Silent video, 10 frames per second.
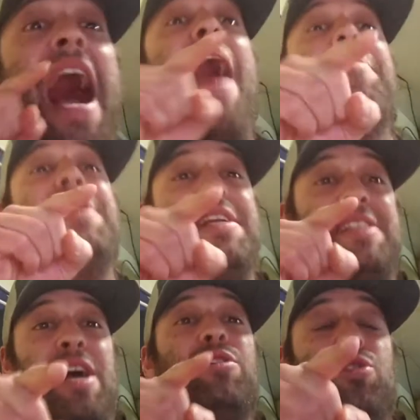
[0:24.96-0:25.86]
I'm going to
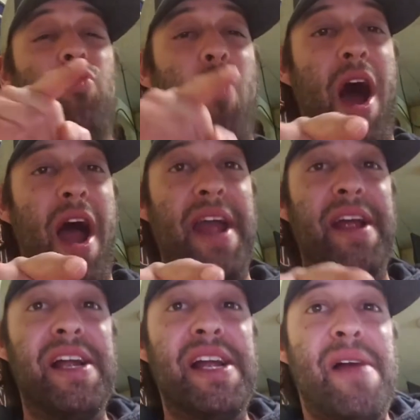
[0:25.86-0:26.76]
tell you why.
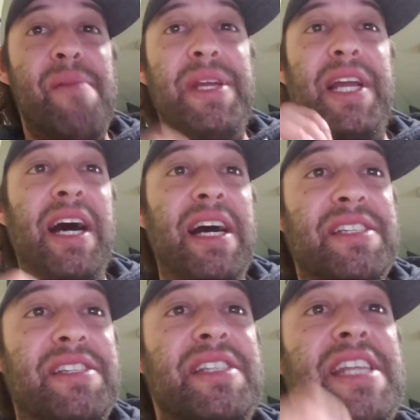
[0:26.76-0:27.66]

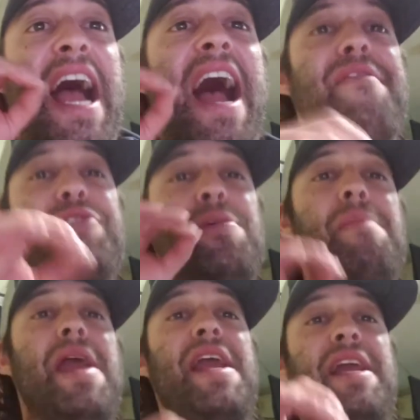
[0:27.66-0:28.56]
Because they have to
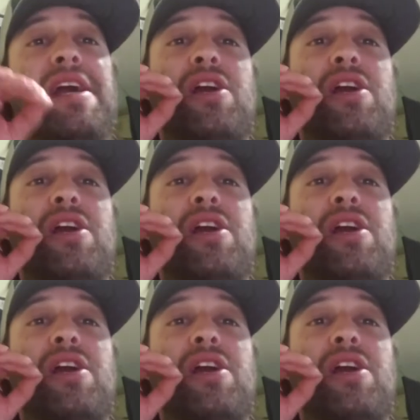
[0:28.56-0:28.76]
make